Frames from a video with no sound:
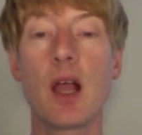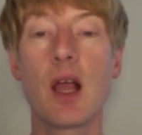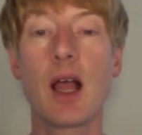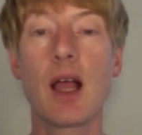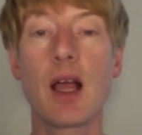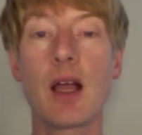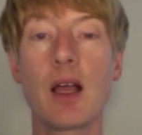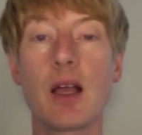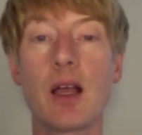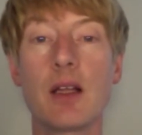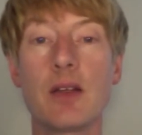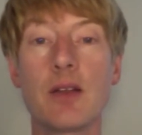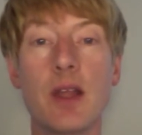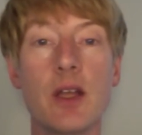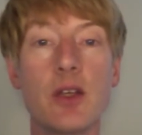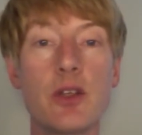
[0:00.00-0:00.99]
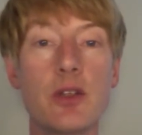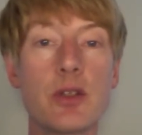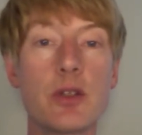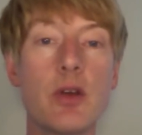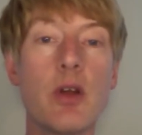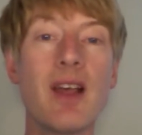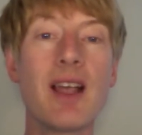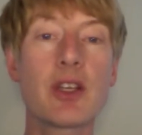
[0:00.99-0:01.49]
And they're
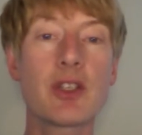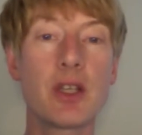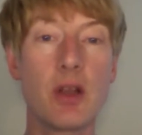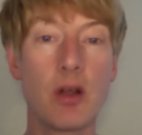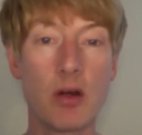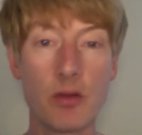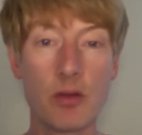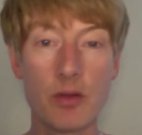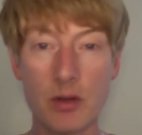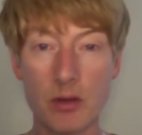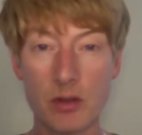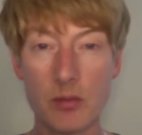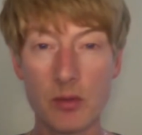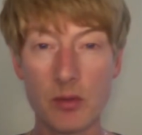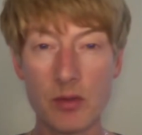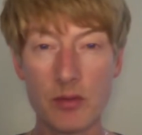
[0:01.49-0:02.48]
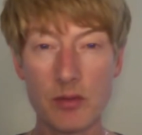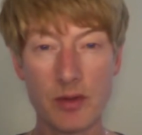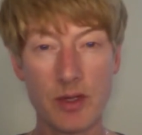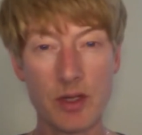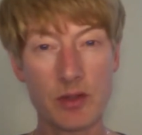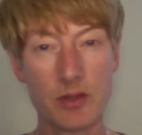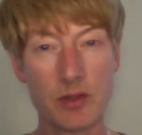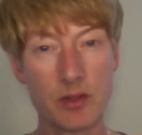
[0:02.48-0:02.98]
not actually on the collarbone,
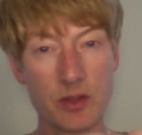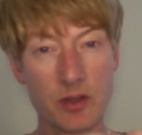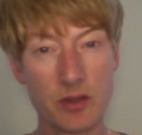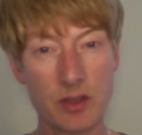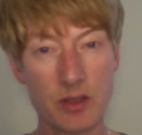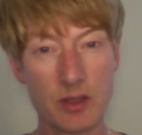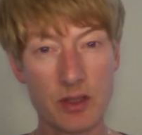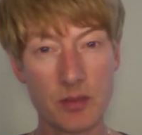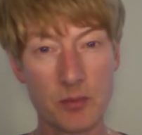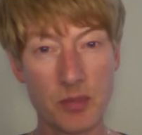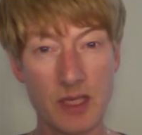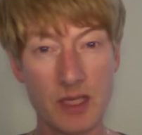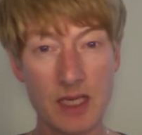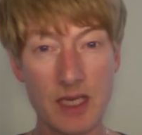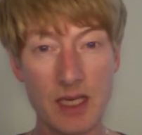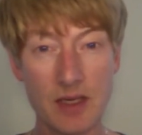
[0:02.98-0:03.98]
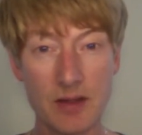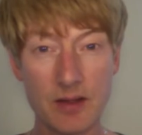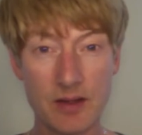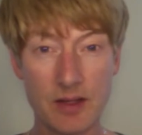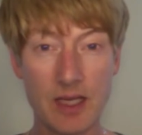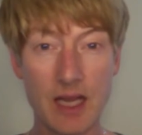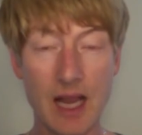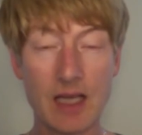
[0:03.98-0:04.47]
they're just beneath
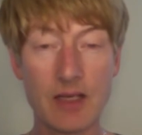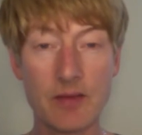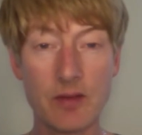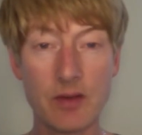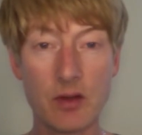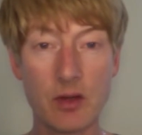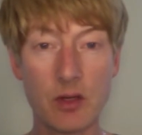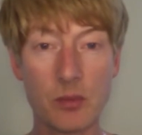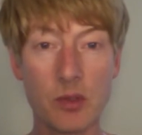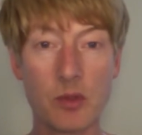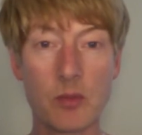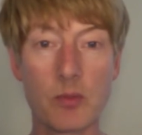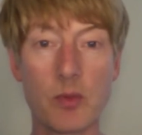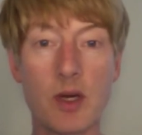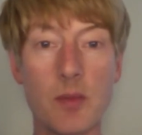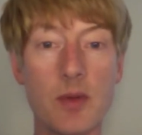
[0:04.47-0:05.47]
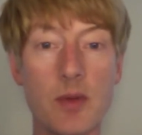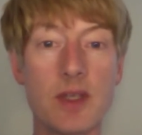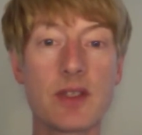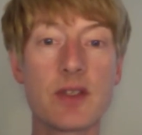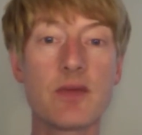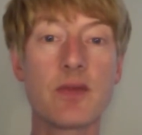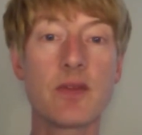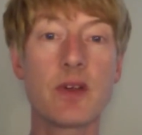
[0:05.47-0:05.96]
the end of the collarbone where it meets
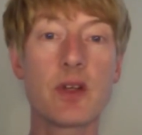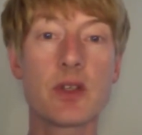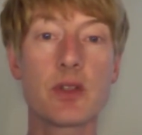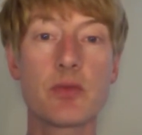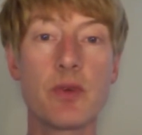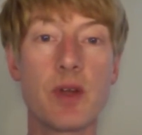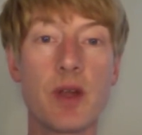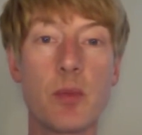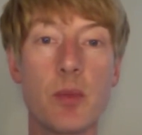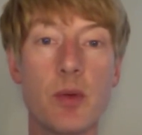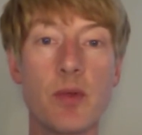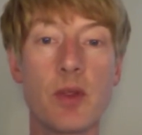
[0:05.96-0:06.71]
the first rib.